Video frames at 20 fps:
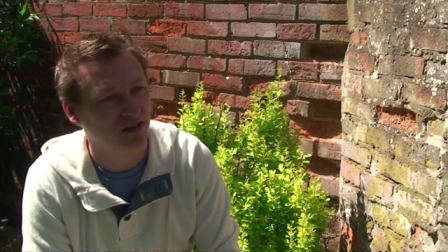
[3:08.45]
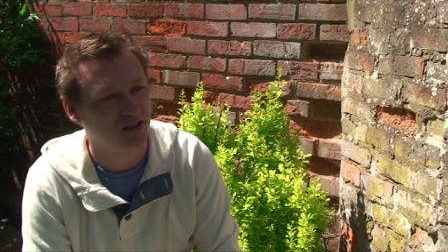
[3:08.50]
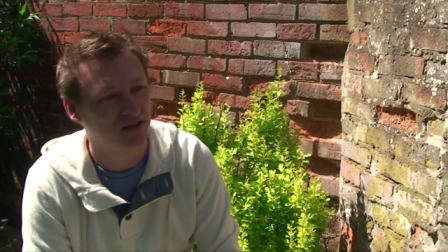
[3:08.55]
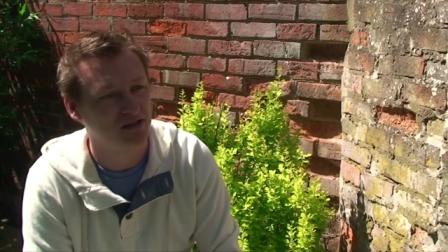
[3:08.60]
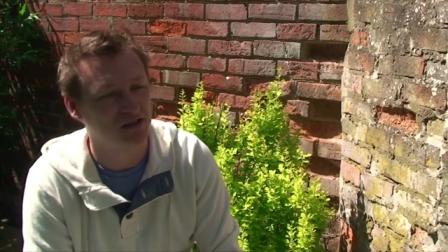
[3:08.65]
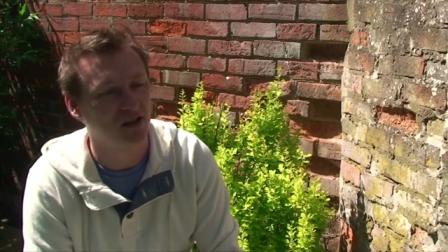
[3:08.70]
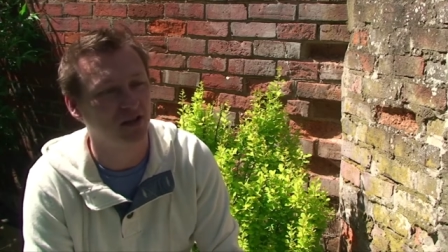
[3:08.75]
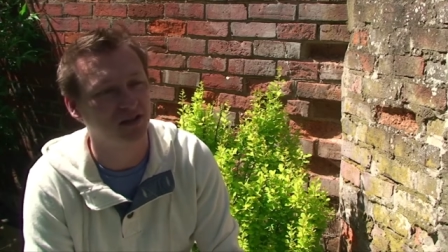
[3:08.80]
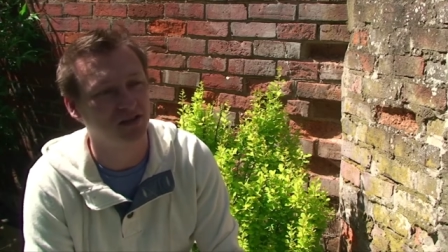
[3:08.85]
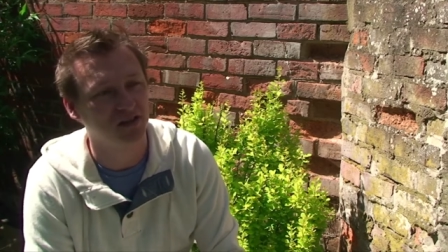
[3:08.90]

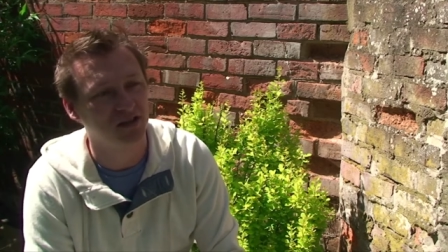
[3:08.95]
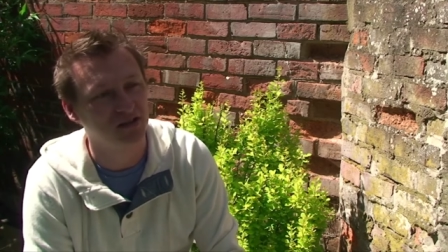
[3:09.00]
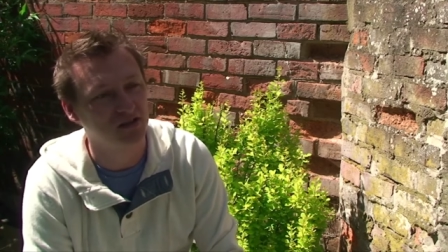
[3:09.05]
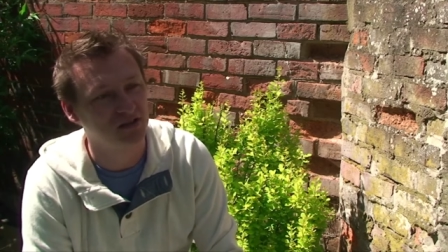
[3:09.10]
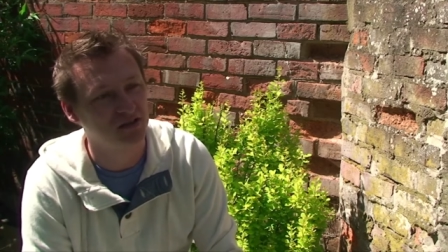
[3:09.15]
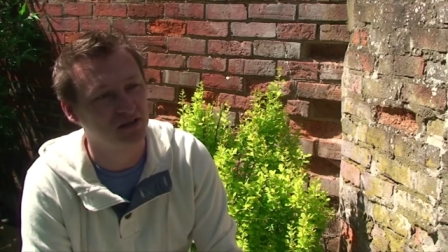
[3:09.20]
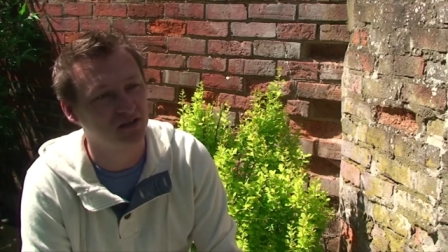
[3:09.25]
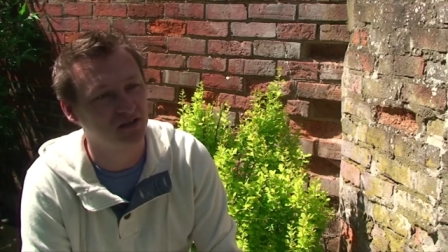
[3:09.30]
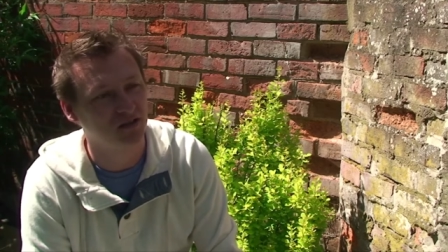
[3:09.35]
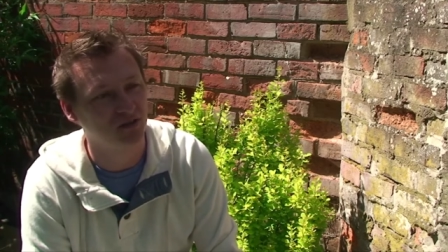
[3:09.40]

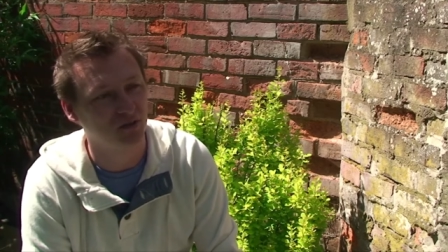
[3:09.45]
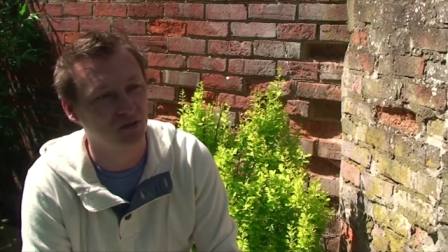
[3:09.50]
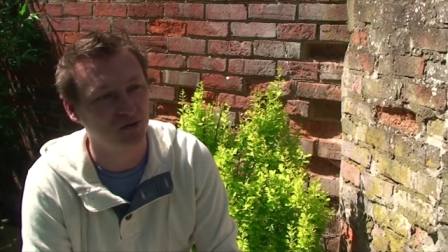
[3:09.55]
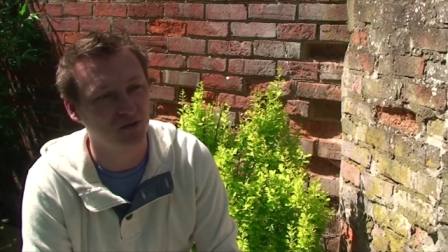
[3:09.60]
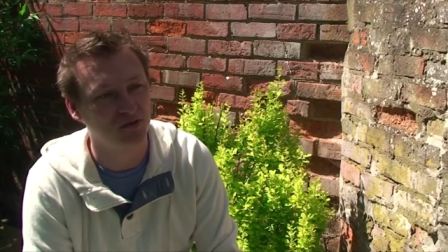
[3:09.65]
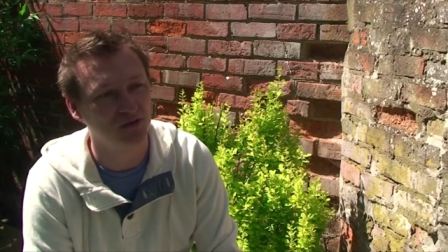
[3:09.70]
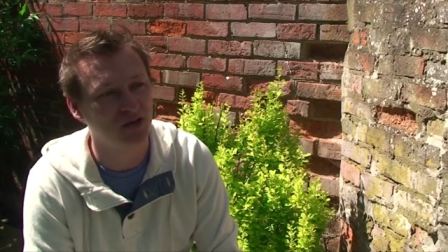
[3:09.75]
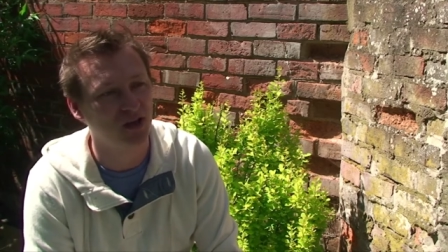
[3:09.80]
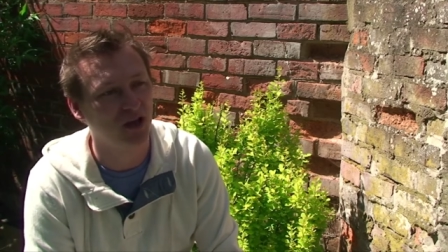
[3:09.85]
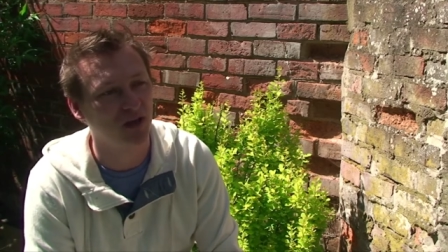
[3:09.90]
scientists do it all
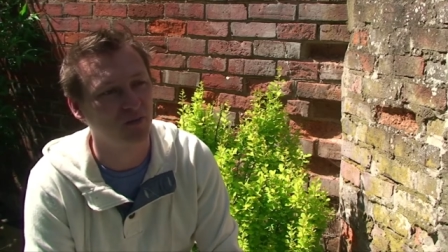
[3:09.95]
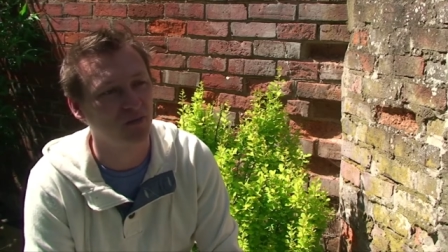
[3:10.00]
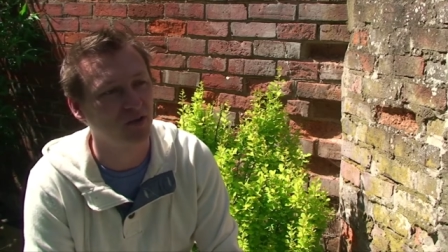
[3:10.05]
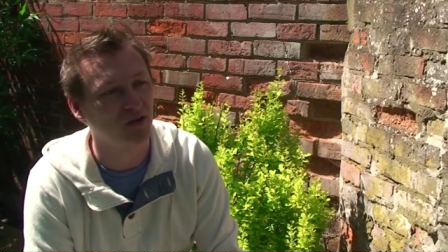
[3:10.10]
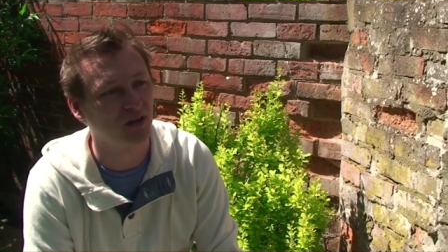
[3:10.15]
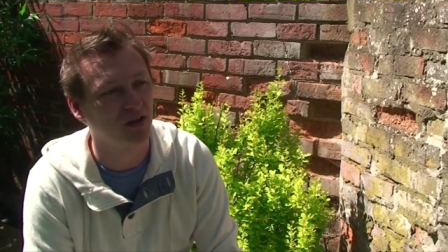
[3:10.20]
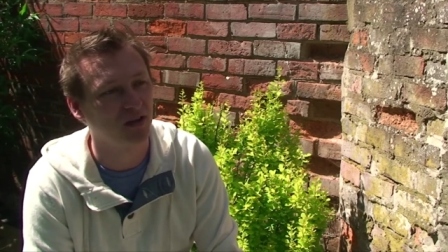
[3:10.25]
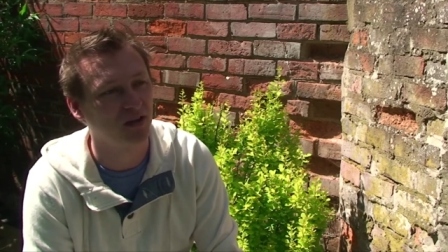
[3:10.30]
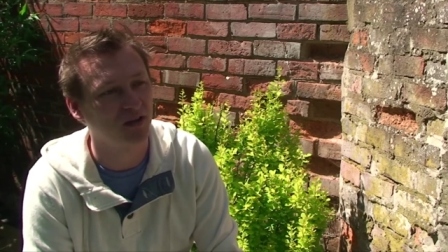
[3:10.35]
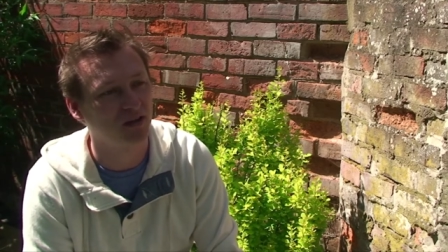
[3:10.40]
the time. You
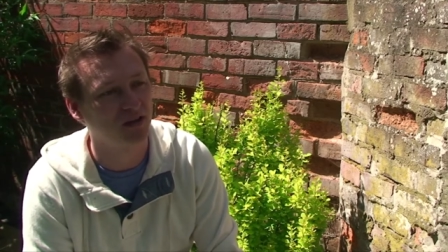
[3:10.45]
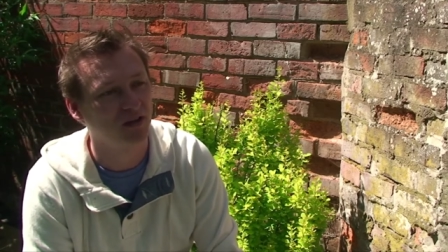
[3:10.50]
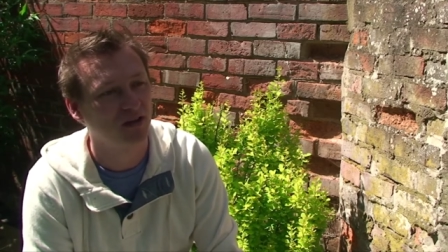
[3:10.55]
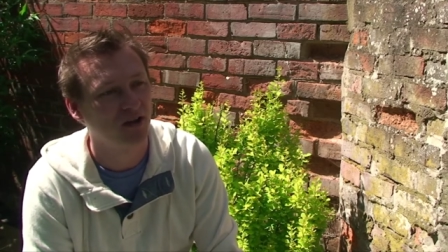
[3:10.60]
think,